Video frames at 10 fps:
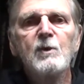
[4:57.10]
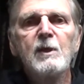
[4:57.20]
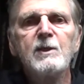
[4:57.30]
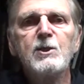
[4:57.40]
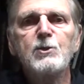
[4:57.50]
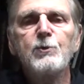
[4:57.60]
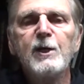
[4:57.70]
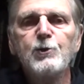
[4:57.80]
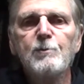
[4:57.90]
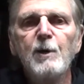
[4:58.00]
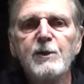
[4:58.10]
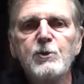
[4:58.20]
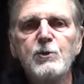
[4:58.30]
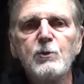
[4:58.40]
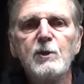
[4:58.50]
indiscretion by the
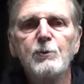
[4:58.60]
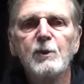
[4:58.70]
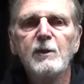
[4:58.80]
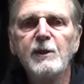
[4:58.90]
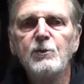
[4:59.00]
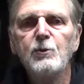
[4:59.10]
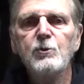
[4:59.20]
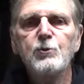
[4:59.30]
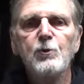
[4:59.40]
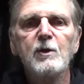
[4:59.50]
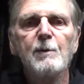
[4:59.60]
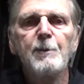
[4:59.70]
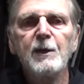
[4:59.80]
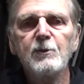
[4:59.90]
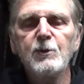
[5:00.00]
student would lead to stronger
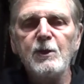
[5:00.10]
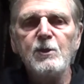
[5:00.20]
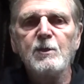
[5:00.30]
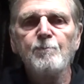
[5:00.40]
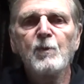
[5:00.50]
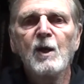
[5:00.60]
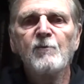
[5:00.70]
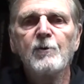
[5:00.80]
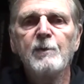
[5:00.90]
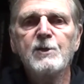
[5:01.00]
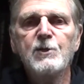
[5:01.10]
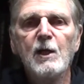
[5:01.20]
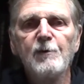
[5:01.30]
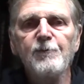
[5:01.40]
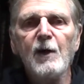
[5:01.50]
penalties. For
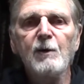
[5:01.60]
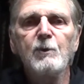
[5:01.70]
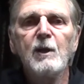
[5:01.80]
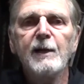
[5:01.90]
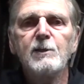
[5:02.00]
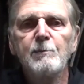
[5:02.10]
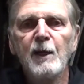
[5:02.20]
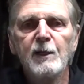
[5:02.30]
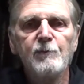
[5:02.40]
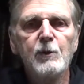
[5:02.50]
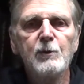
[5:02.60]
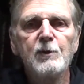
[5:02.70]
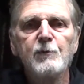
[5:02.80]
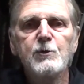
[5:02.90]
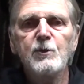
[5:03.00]
myself, I would like them out of the
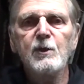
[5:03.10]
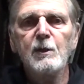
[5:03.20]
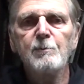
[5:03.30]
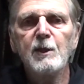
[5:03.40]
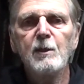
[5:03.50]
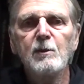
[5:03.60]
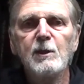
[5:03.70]
university immediately